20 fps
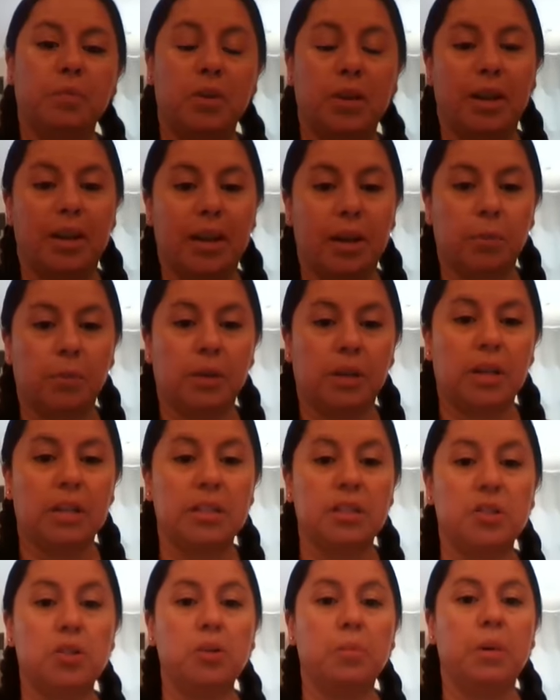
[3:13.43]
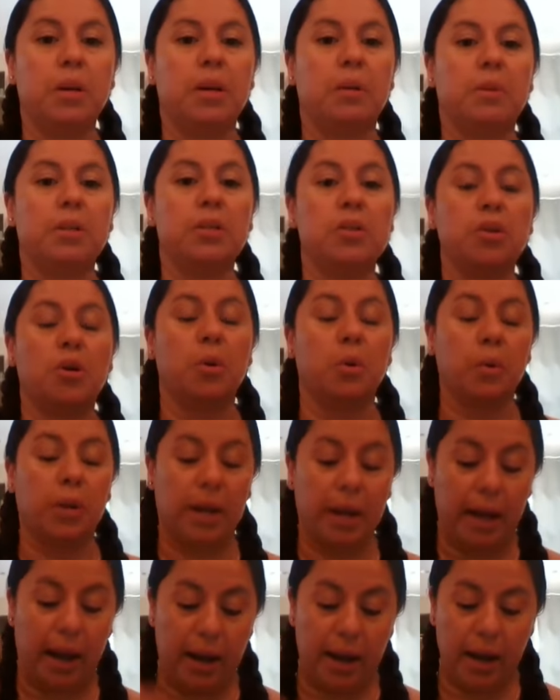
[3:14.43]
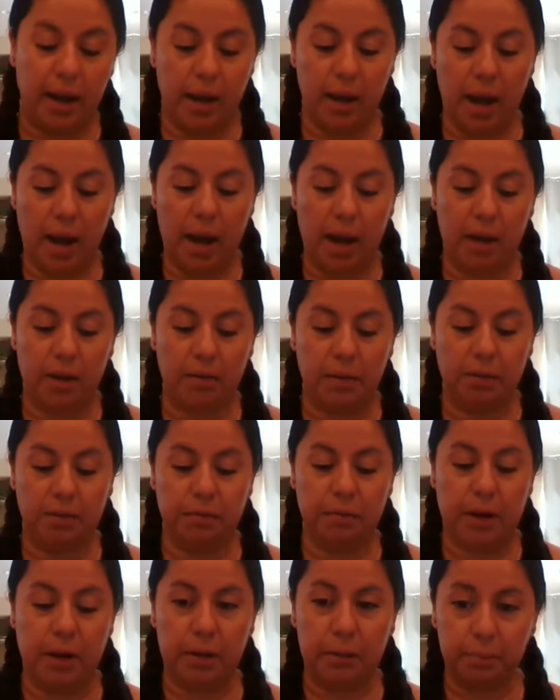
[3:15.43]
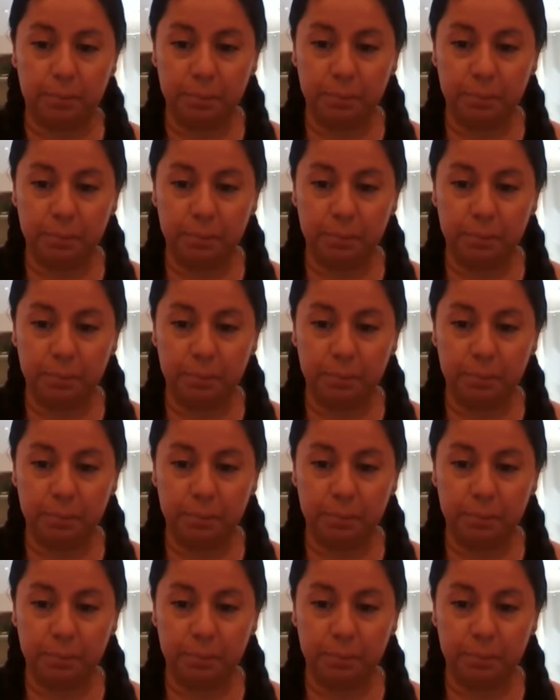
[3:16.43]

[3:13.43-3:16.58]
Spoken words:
again, we're consuming them. And so, like, I have a friend